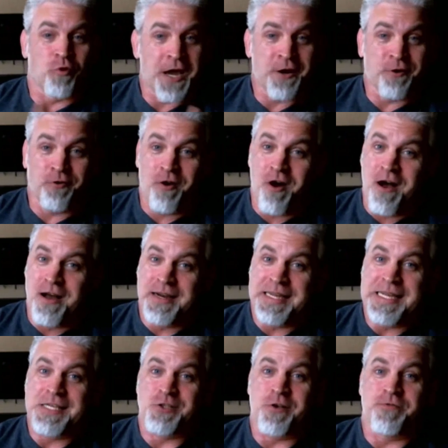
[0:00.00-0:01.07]
right or
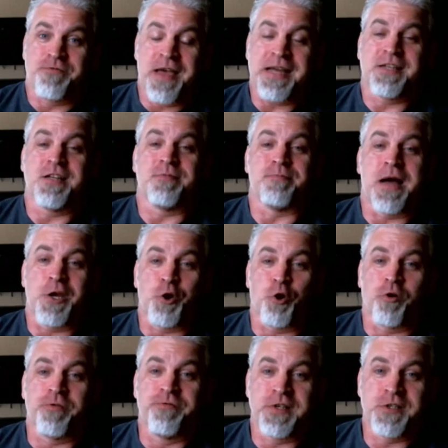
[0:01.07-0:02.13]
wrong, is affected by
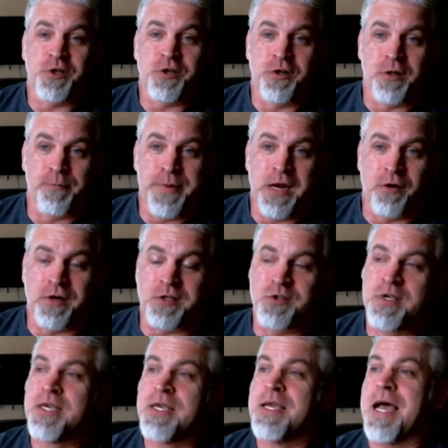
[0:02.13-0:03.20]
your physical
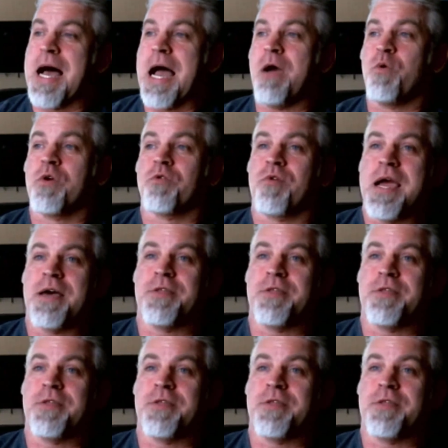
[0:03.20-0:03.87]
appearance. I would